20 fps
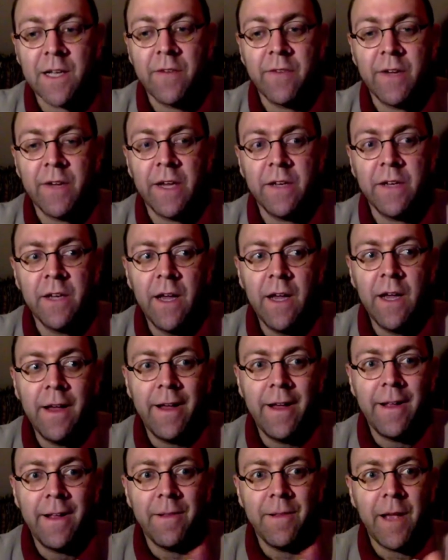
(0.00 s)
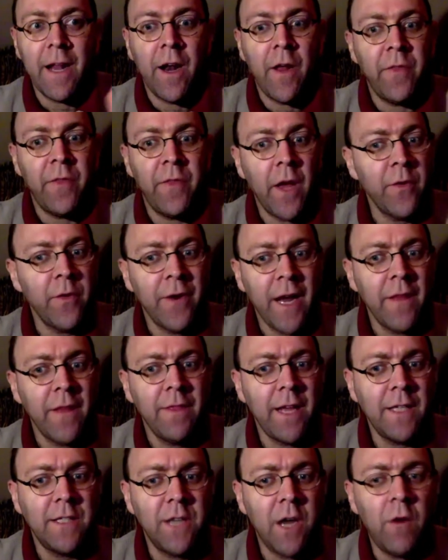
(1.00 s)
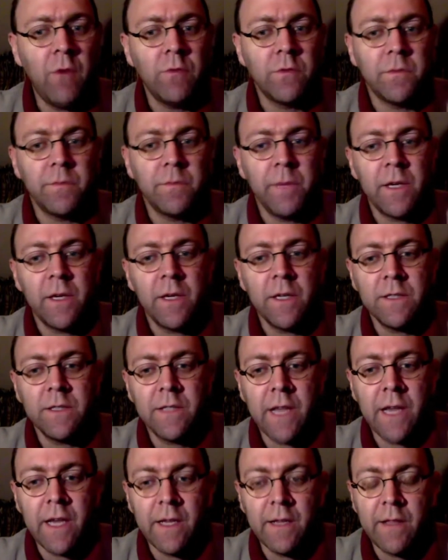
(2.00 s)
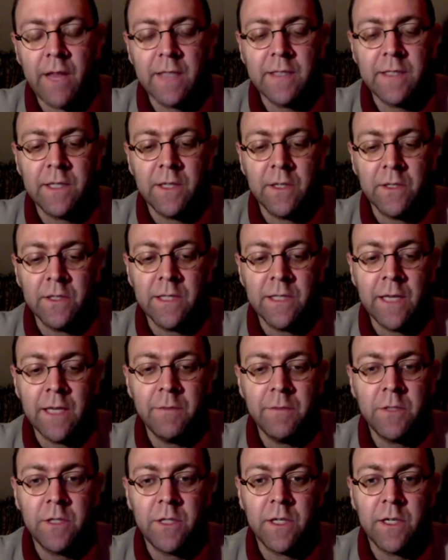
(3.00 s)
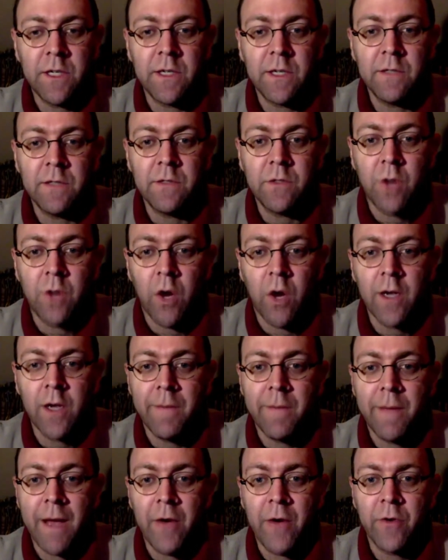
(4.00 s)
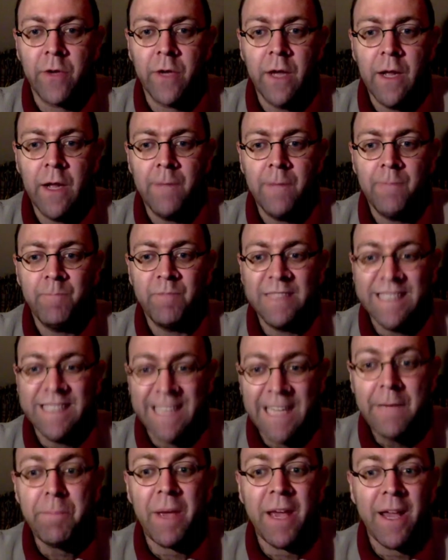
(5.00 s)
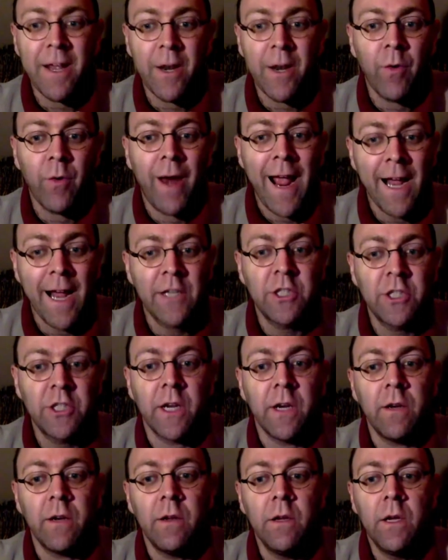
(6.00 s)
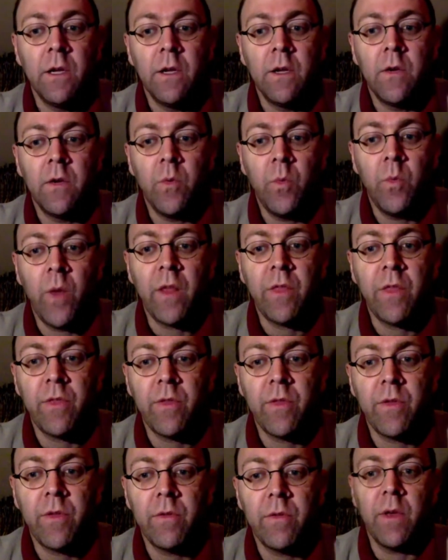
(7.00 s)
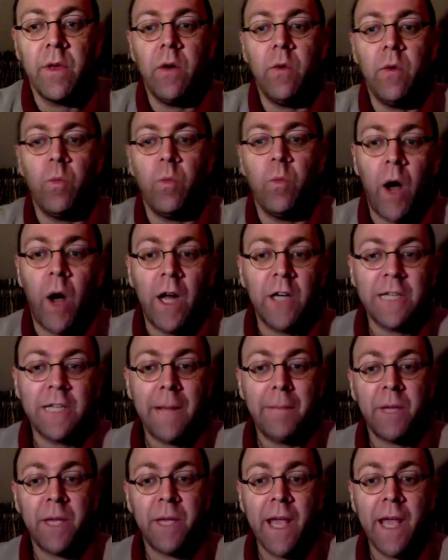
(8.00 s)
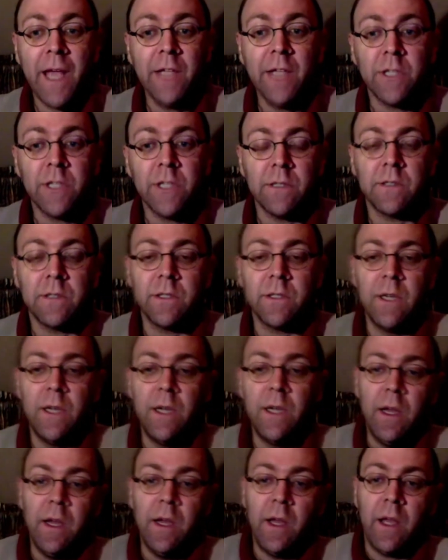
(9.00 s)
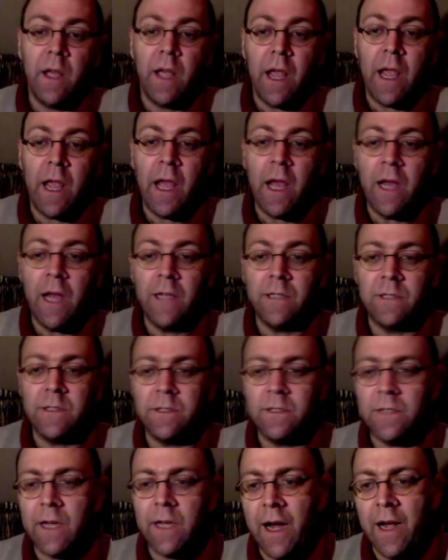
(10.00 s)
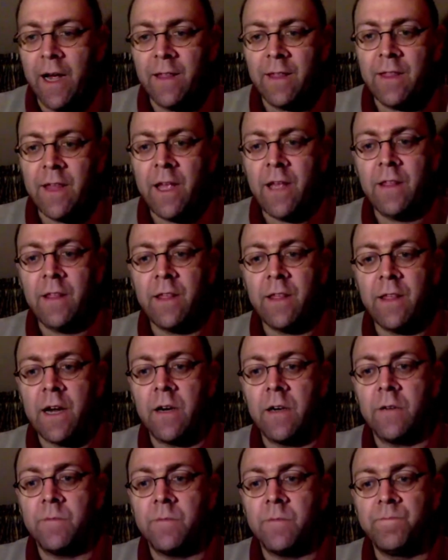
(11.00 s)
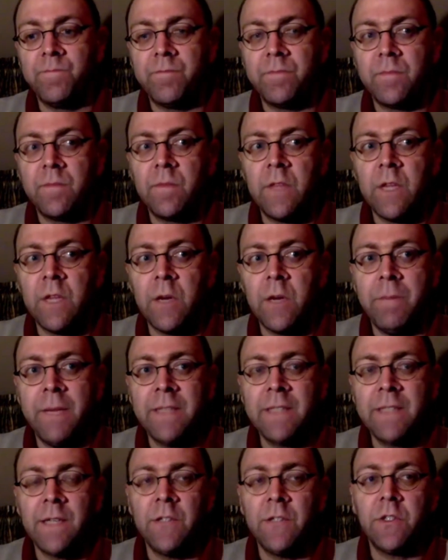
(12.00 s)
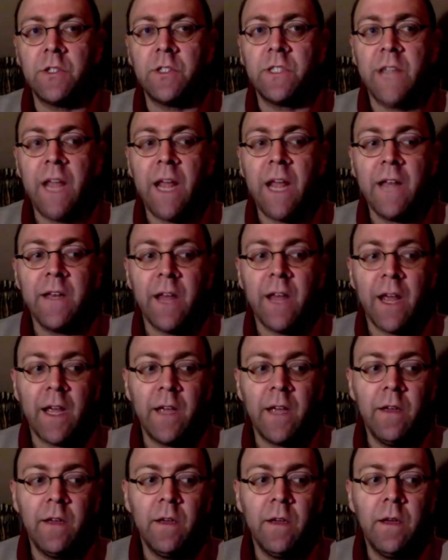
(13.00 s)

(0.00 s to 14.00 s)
of it. And on the other hand, they don't, because they still seem to talk about deep interaction with the watch applications. And I think they're misunderstanding